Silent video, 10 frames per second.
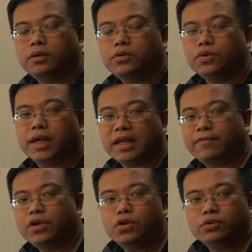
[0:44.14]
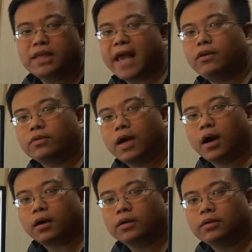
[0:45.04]
you can never use the add-on
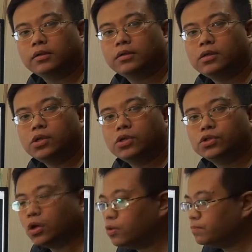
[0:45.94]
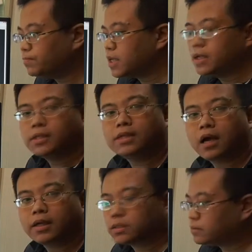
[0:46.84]
card. So,
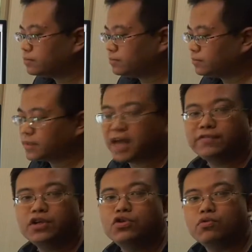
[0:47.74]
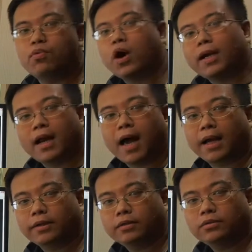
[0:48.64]
SUNIX have a new product
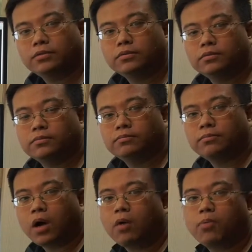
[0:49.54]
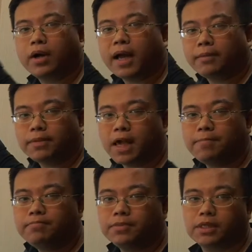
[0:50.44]
line. Our product
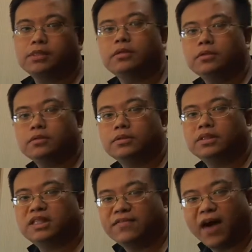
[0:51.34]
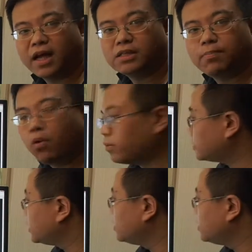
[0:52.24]
name is DevicePort.